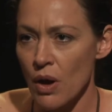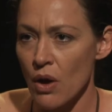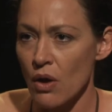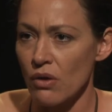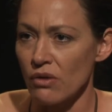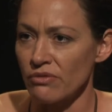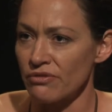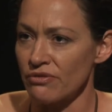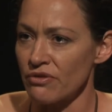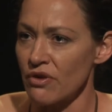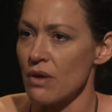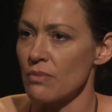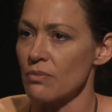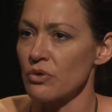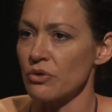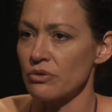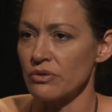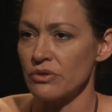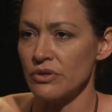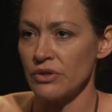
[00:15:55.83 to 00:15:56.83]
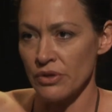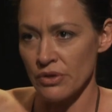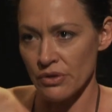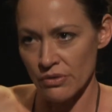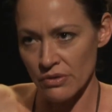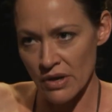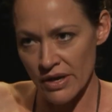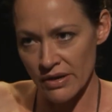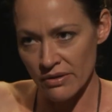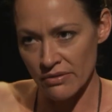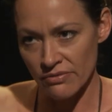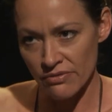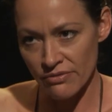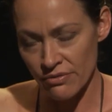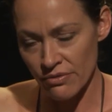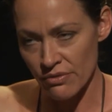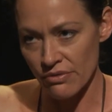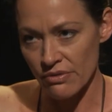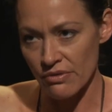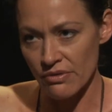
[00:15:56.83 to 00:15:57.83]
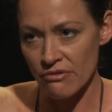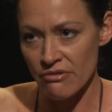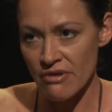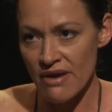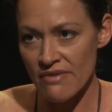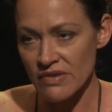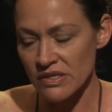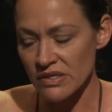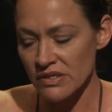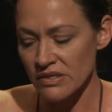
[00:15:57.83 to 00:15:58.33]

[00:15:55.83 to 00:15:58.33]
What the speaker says: hole from or, you know, like through the crevice.